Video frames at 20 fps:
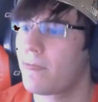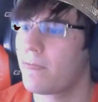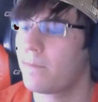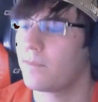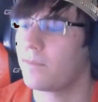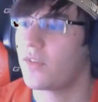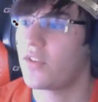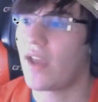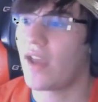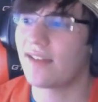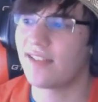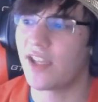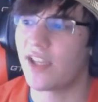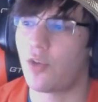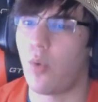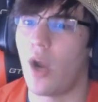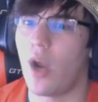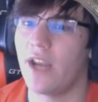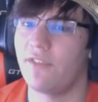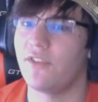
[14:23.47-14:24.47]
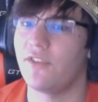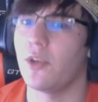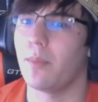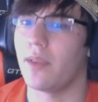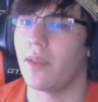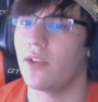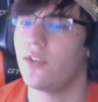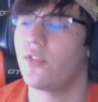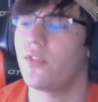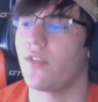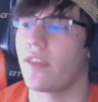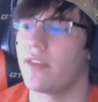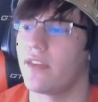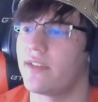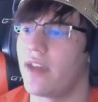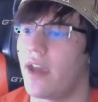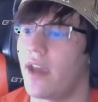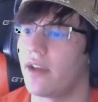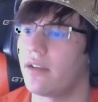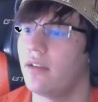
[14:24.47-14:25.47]
There's actually quite a few builds for this
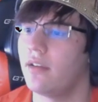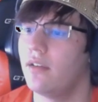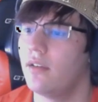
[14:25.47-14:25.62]
deck.